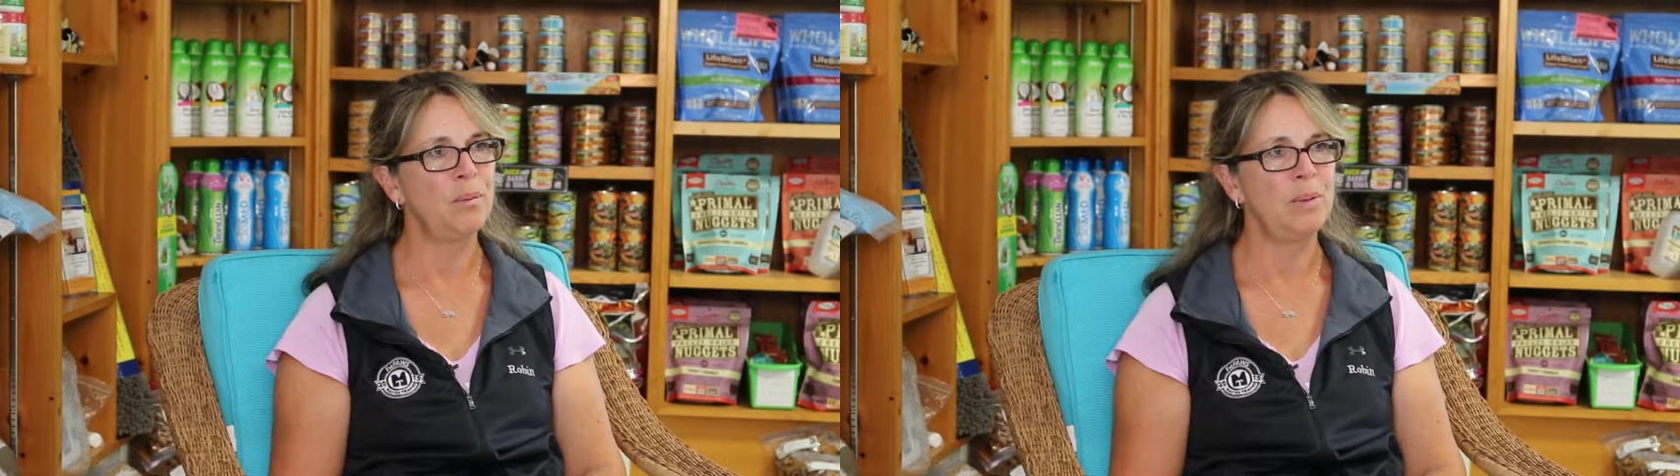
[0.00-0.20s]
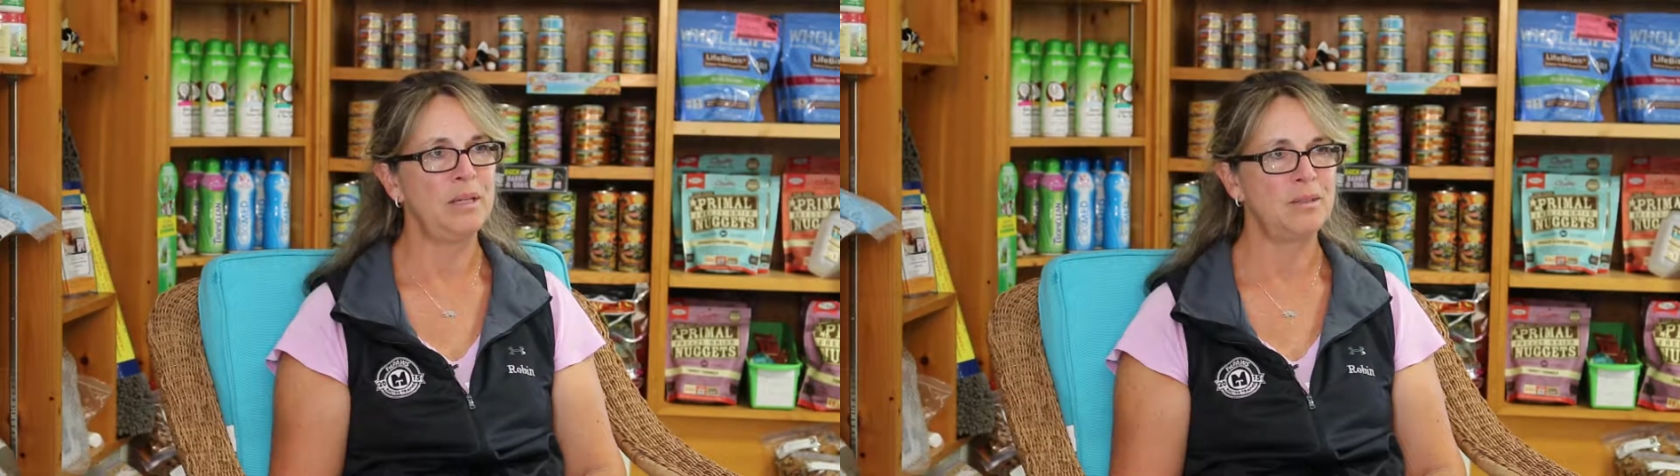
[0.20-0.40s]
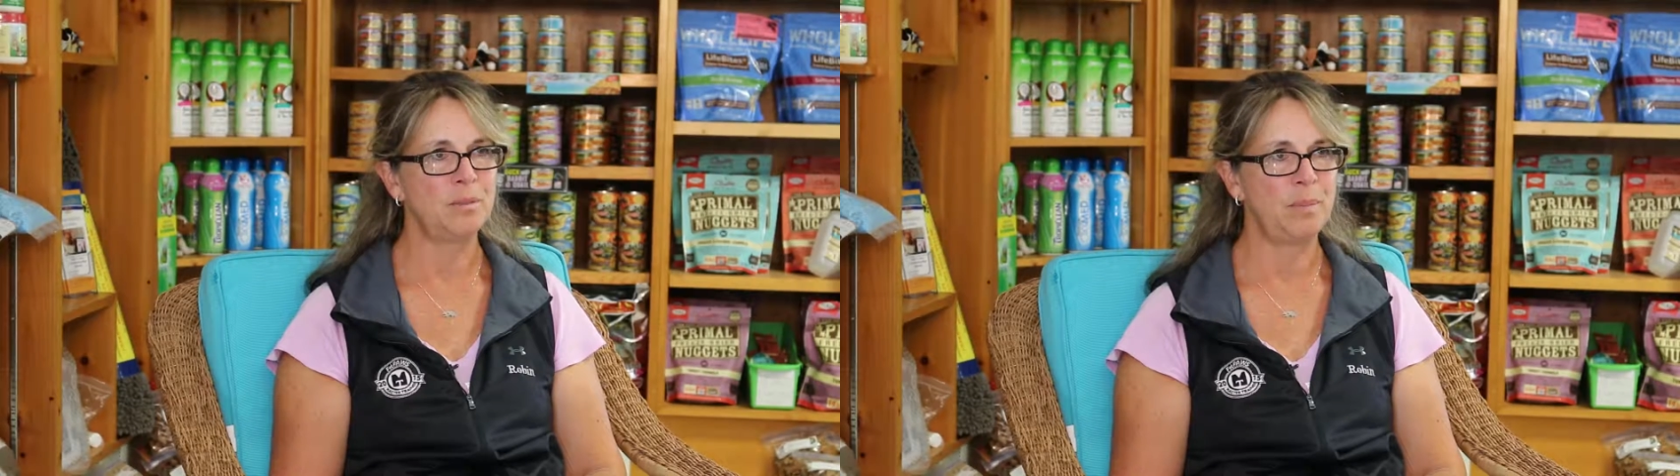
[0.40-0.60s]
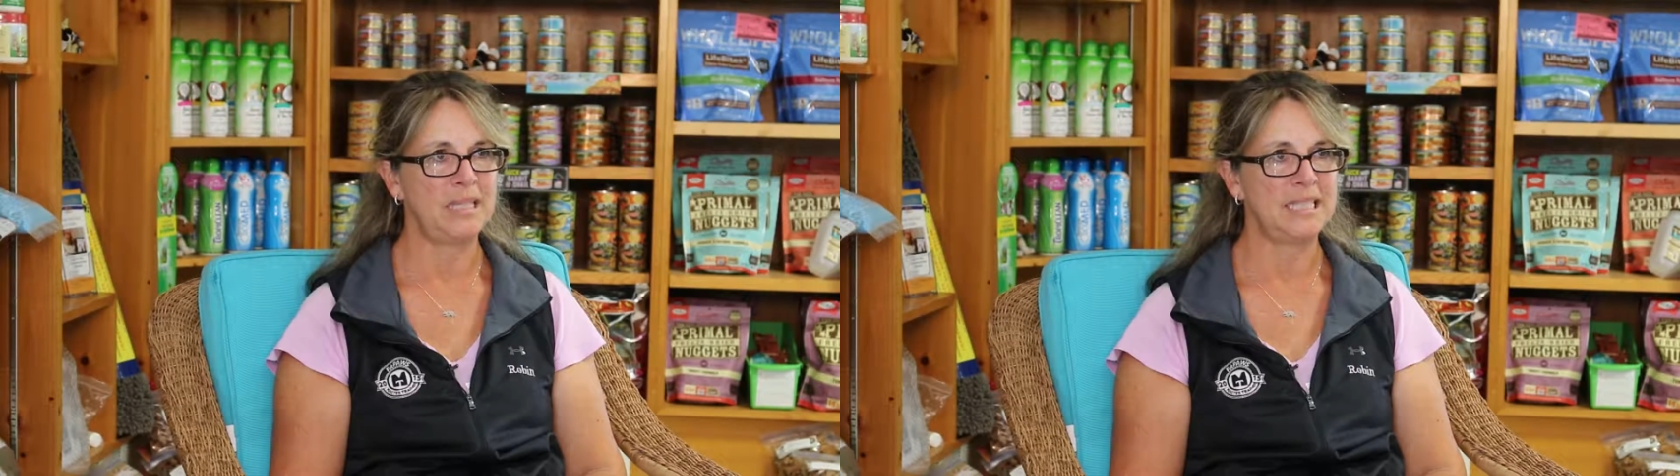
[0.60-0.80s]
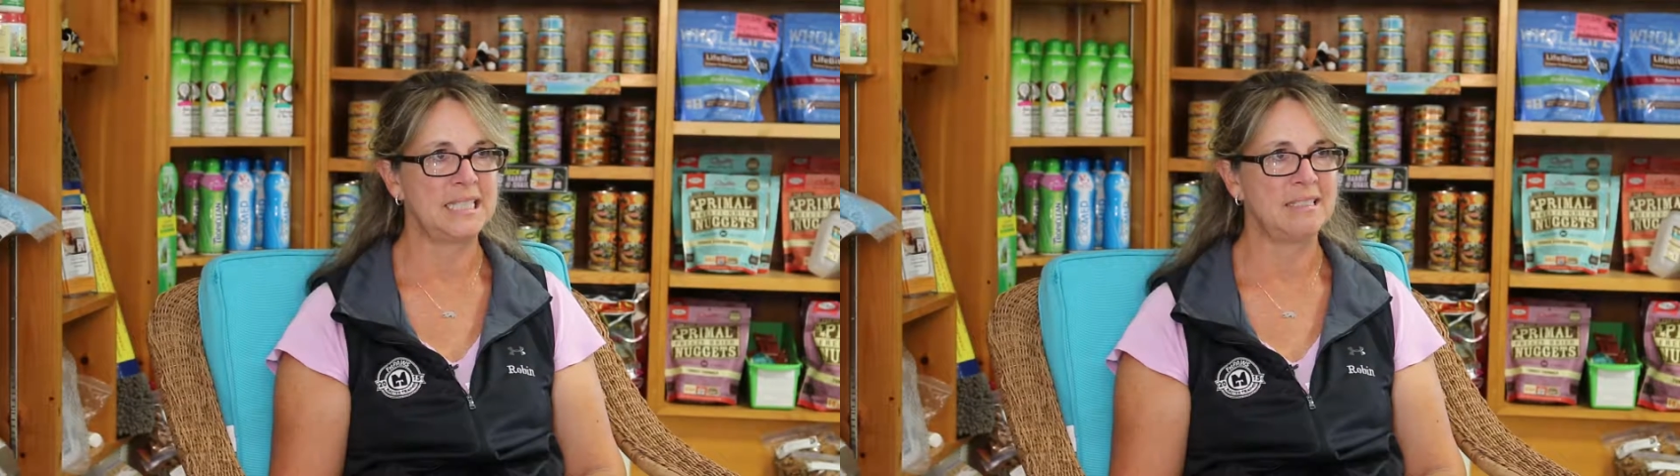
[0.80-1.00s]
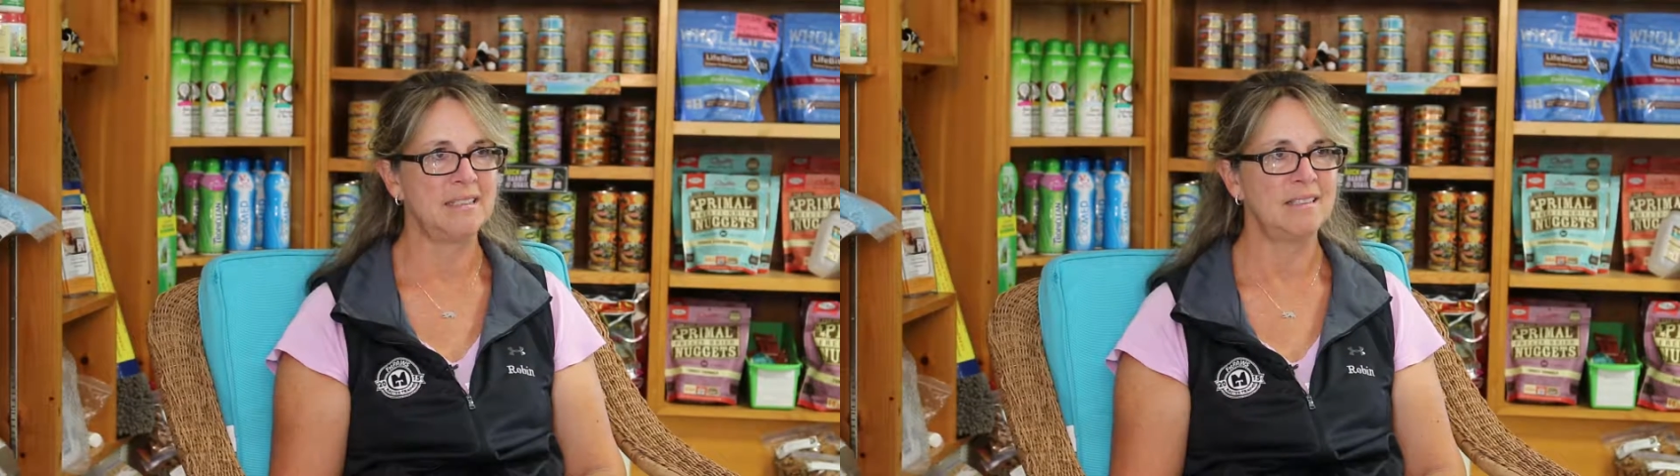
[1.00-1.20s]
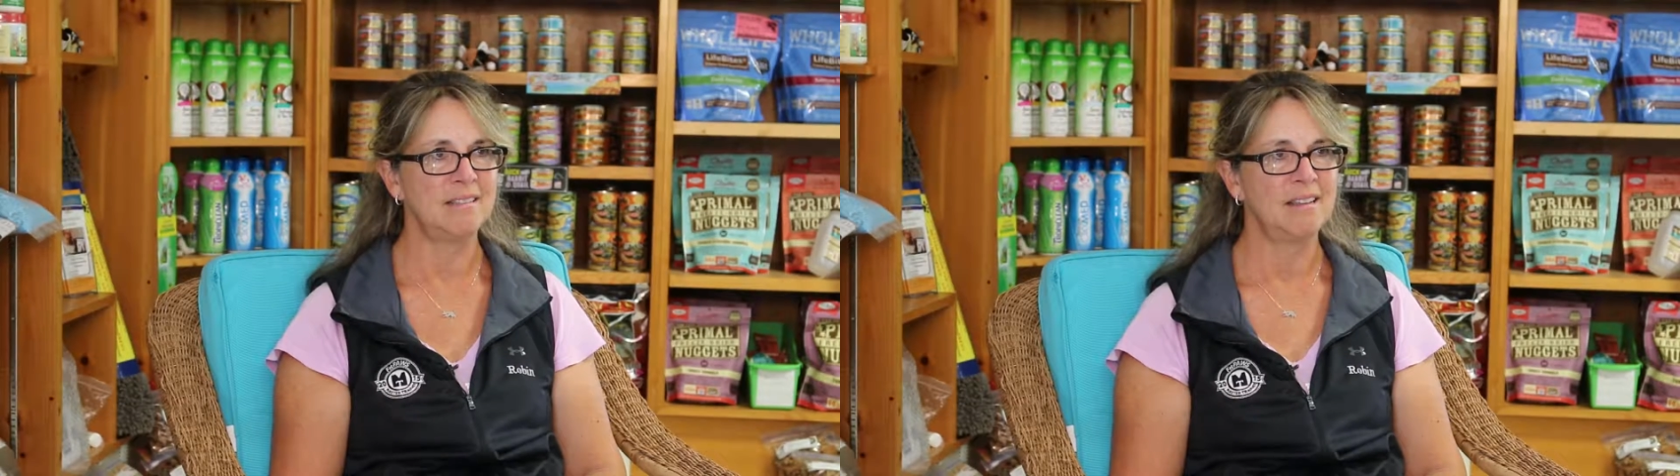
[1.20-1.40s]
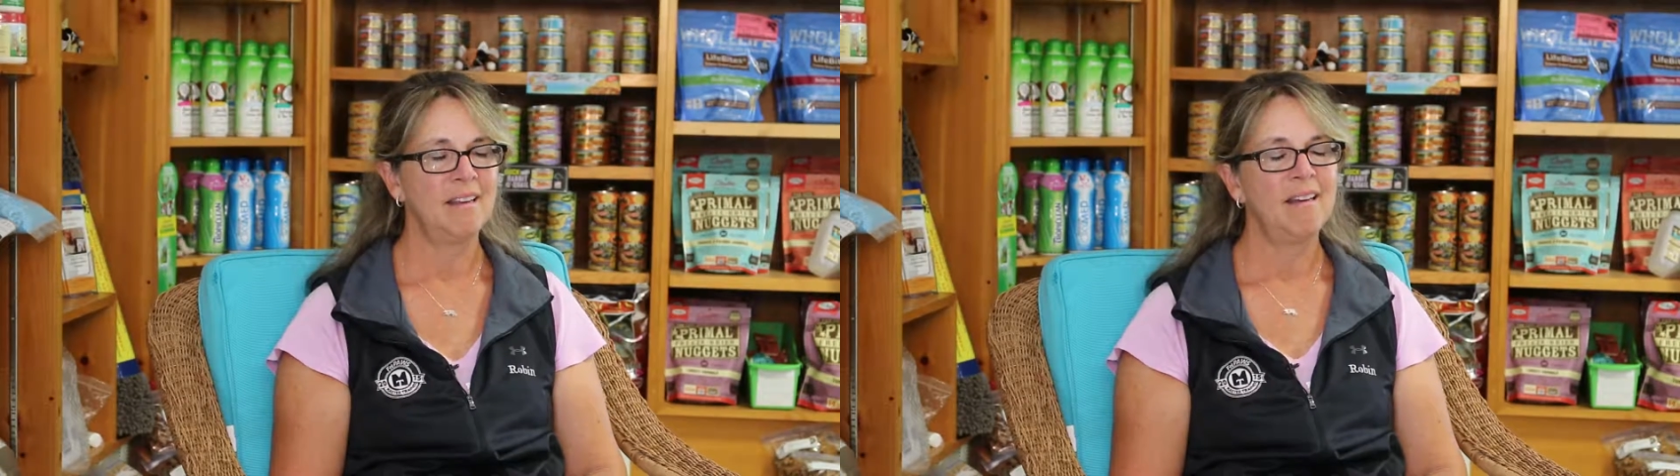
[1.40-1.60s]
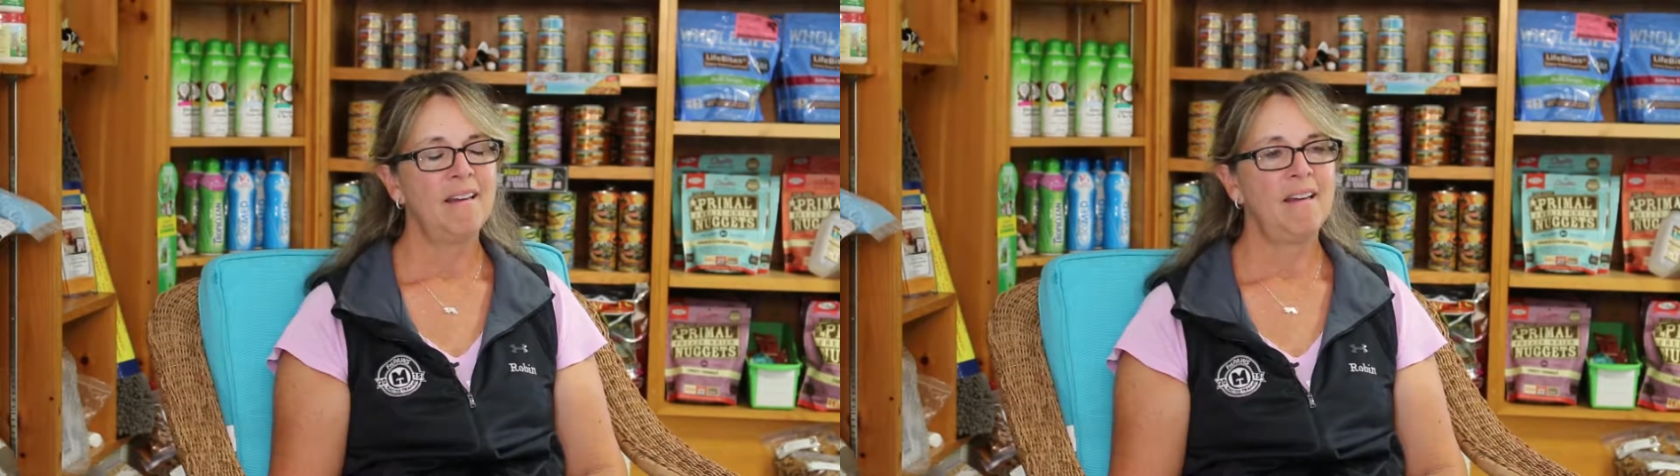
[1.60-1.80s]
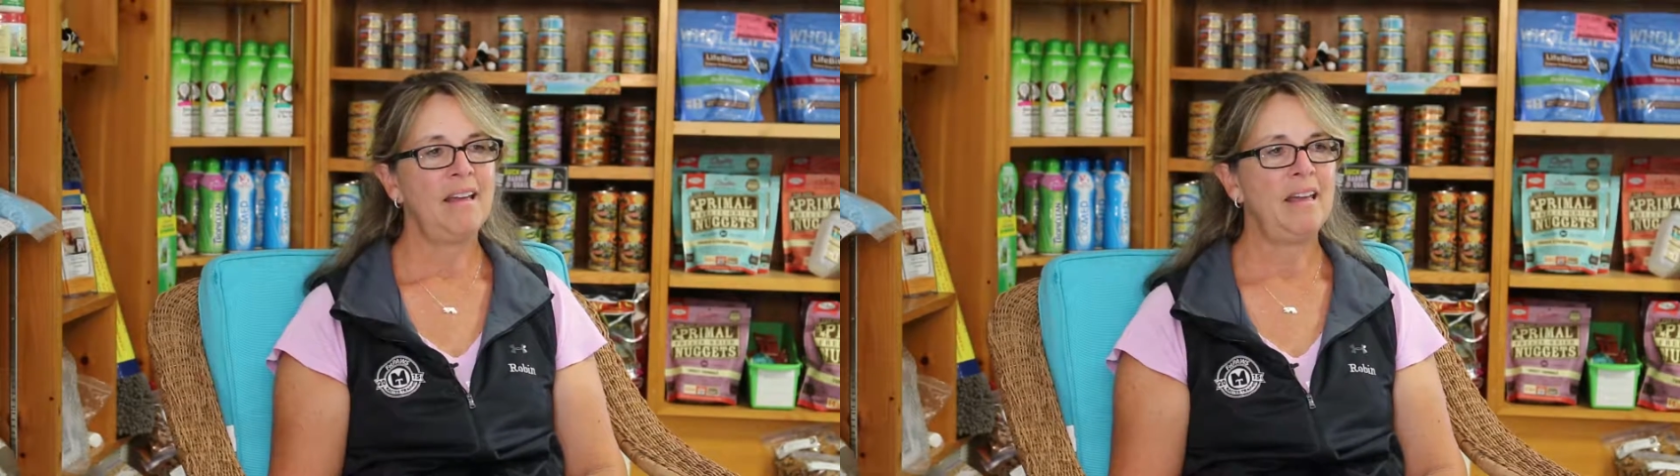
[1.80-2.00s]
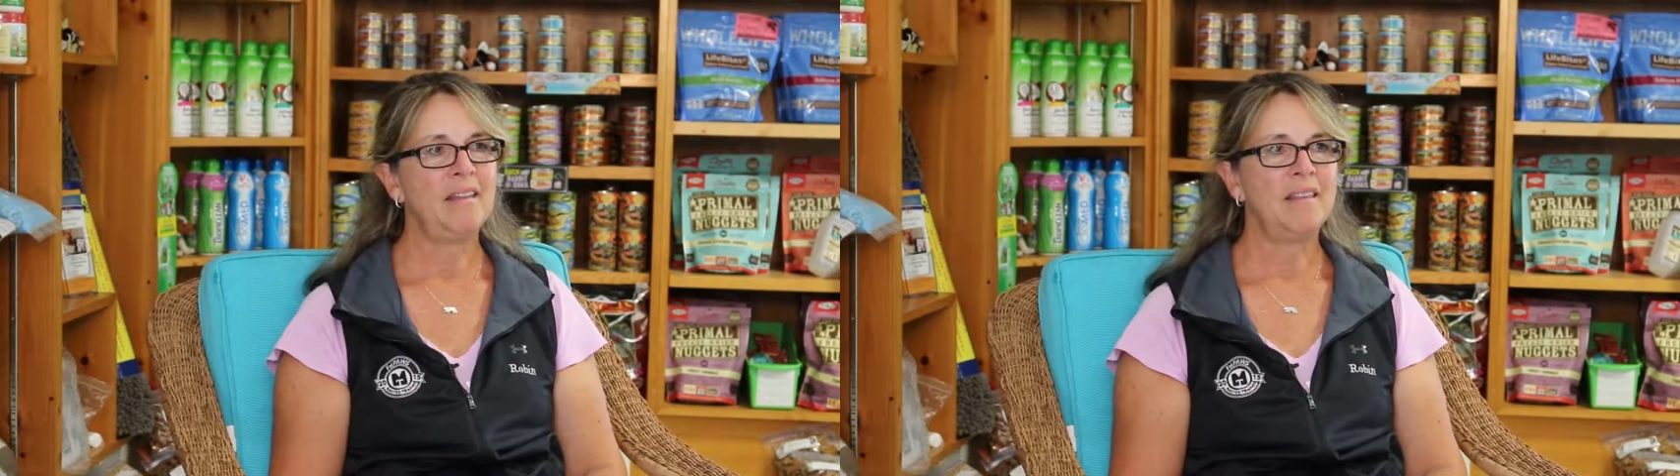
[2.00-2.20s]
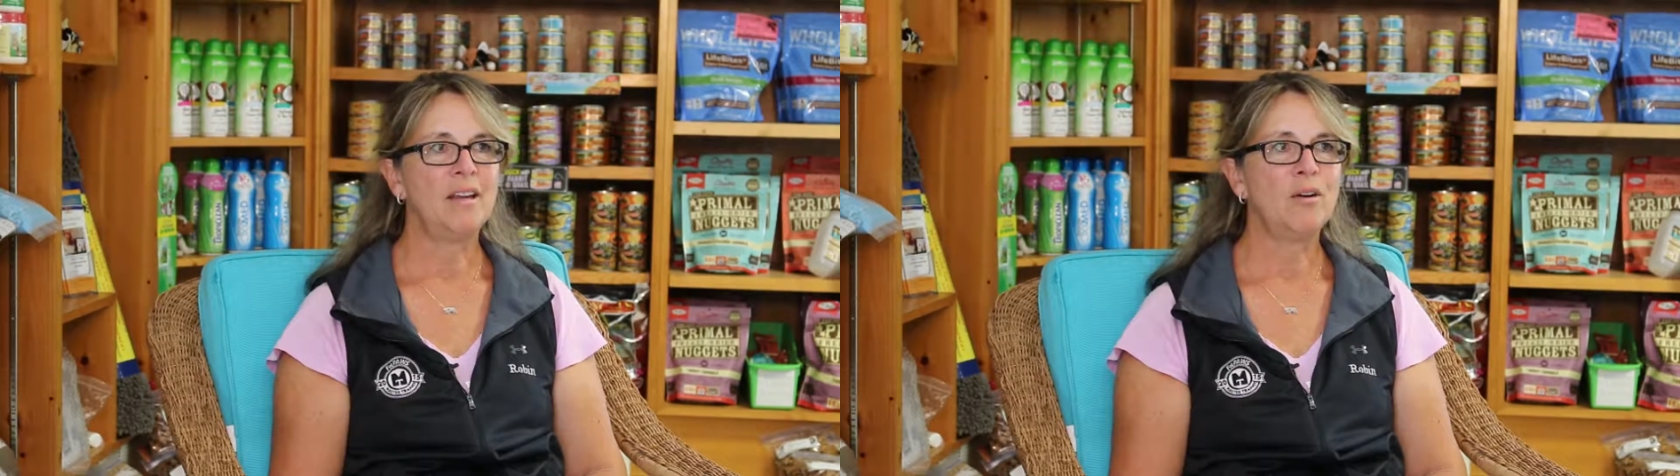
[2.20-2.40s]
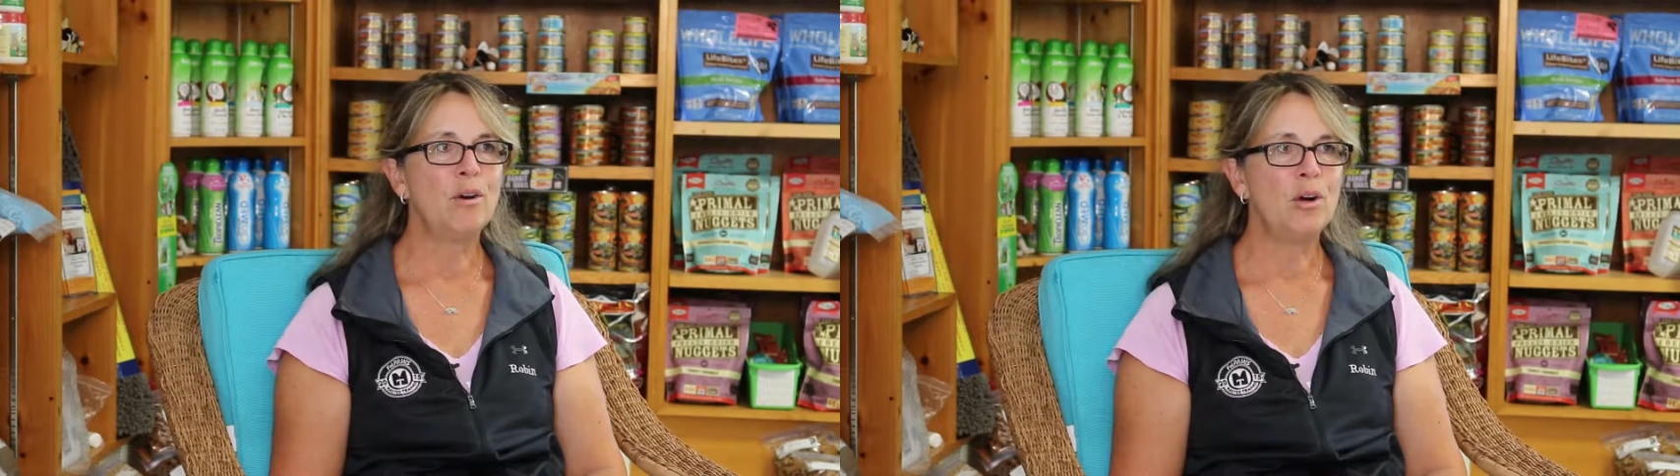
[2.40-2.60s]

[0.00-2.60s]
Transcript: of weeks basis, and they go